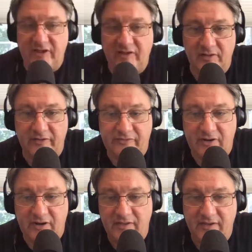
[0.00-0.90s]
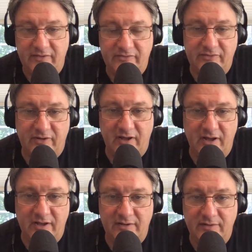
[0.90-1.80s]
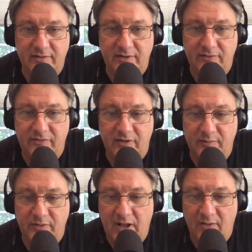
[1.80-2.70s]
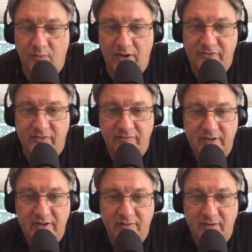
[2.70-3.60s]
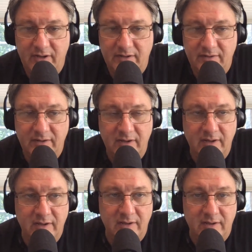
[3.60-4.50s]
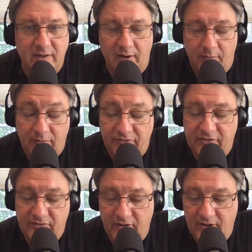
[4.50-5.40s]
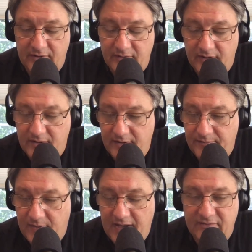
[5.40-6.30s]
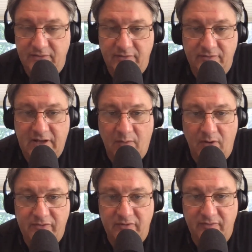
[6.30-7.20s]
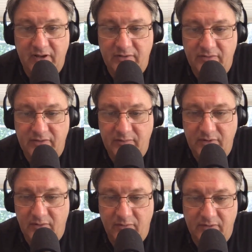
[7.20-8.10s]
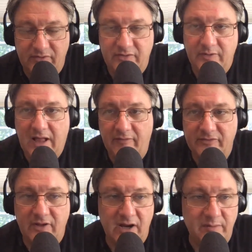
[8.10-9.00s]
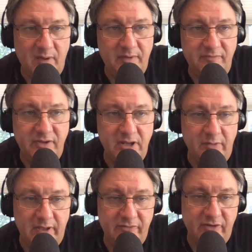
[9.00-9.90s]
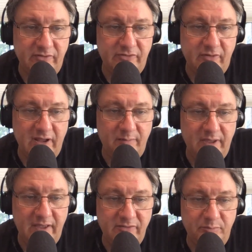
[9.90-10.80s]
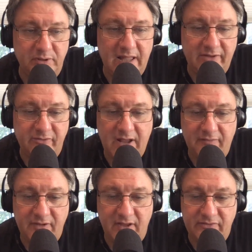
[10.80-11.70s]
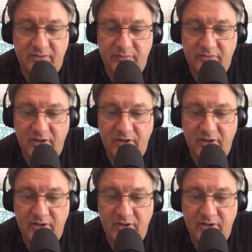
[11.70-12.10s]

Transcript: you're listening to this on YouTube, you're not watching the video or listening to on iTunes, not watching the video on YouTube, you don't really see what Alvin's talking about. But if you go to his Instagram page, Black Giraffe Customs,